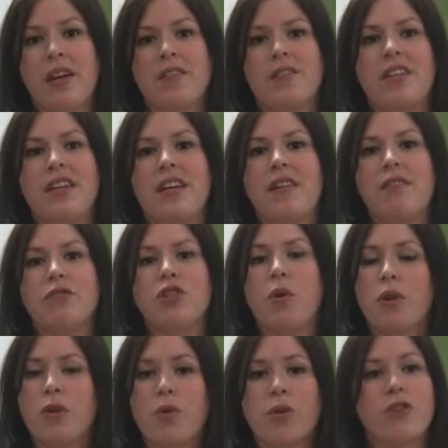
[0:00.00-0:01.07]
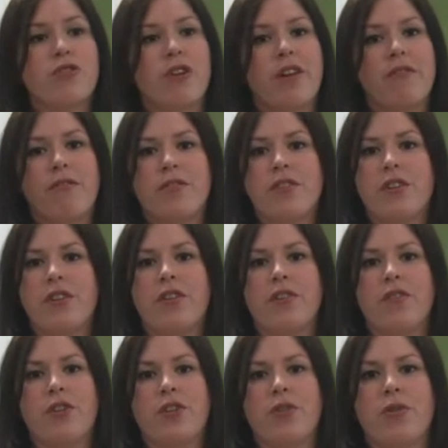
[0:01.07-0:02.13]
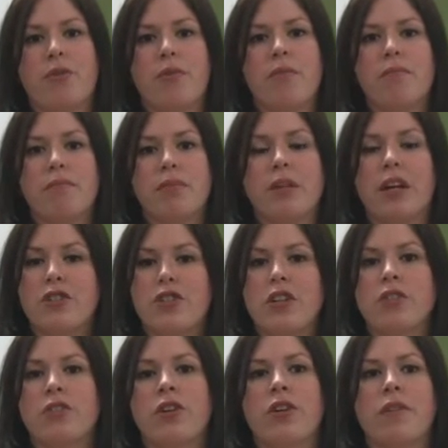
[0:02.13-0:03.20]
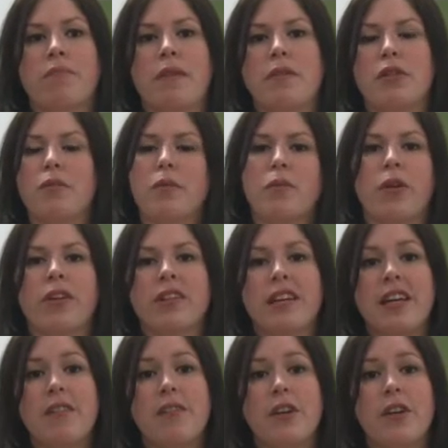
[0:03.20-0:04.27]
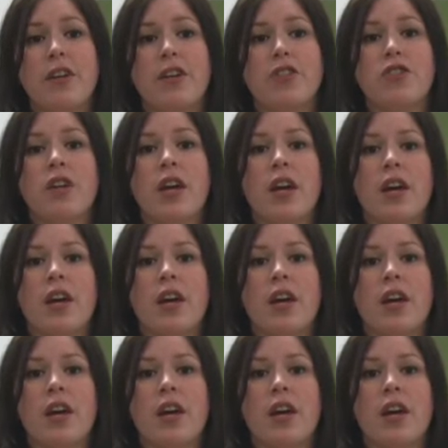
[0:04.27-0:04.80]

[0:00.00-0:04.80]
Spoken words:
The lower gore is great for the, you know, plunging look, maybe a little bit more cleavage.